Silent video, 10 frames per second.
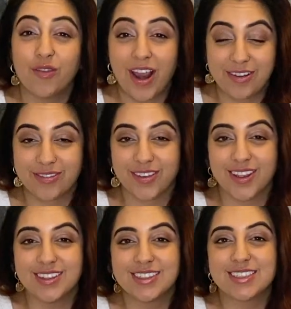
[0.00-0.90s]

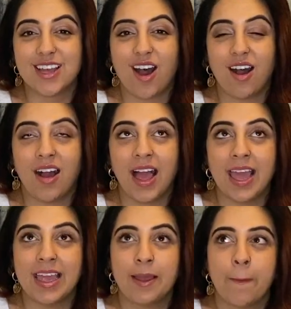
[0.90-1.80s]
reference,
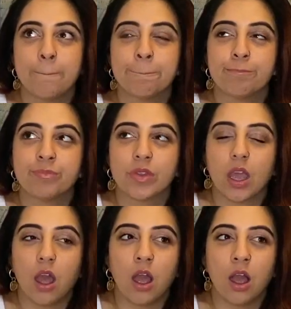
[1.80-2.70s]
I
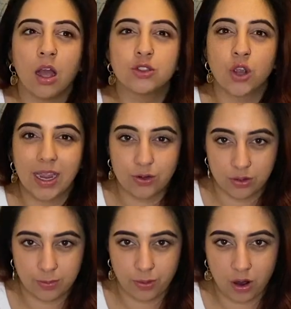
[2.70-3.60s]
tried on a
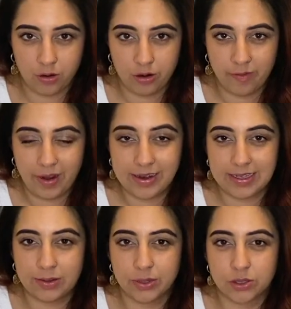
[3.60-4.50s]
bra
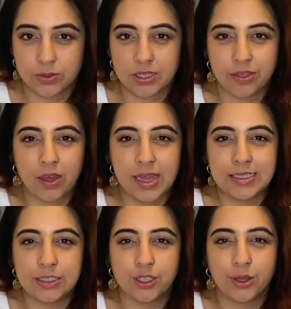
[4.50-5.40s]
already, which was a
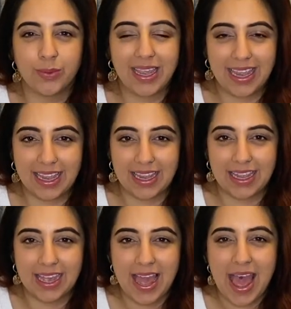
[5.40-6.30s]

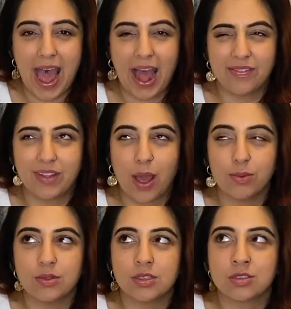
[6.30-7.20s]
32E, and that
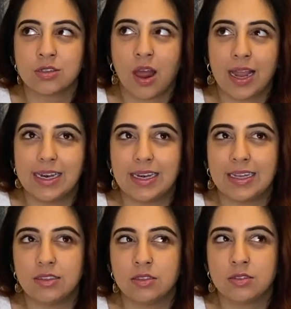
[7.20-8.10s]
was slightly
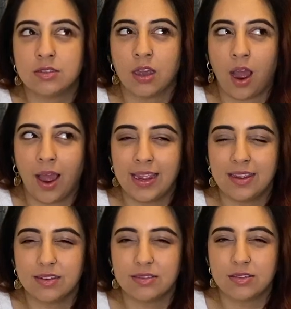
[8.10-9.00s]
tight,
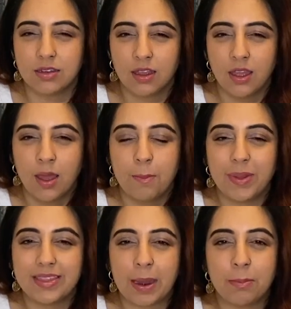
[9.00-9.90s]

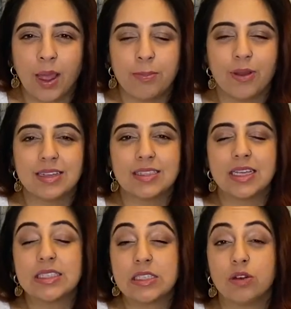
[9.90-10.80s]
but then my breasts are
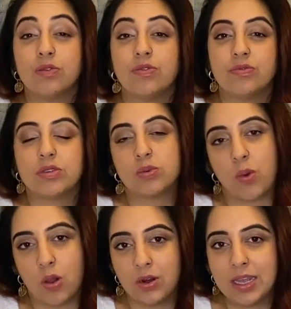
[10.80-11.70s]
still
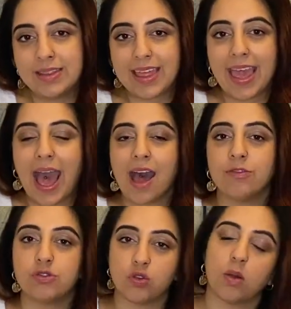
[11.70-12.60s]
swollen. They have
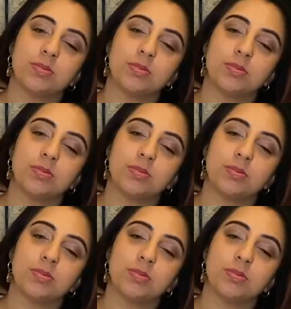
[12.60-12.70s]
dropped